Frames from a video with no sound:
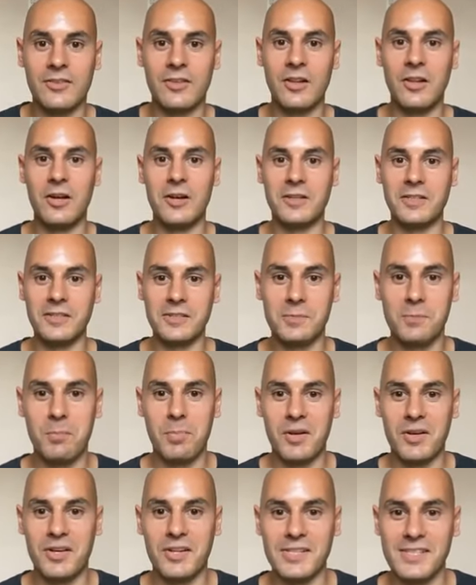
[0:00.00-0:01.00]
lungs
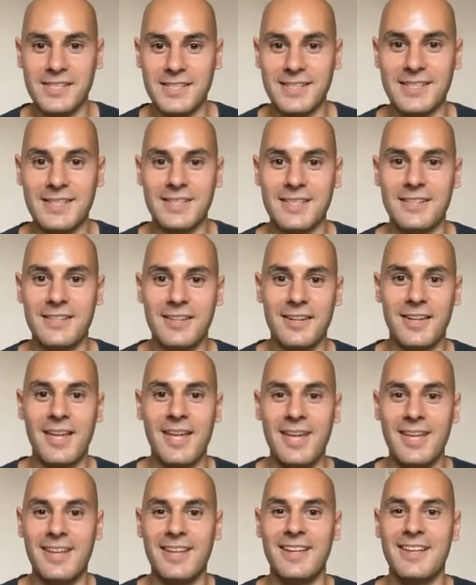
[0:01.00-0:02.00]
blasted in
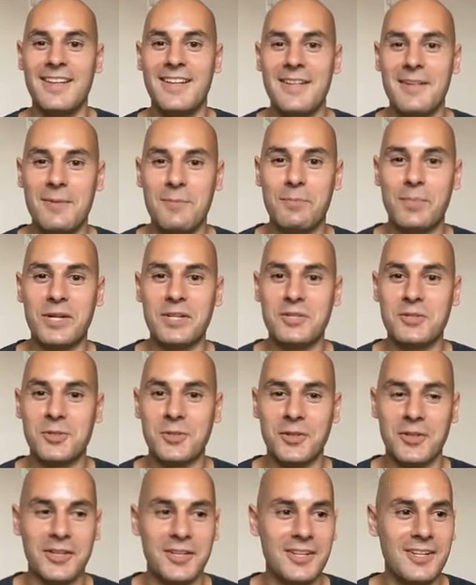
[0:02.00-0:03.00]
by
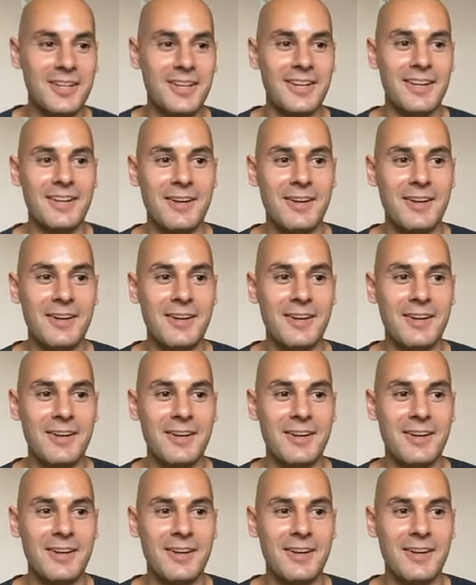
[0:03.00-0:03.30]
John.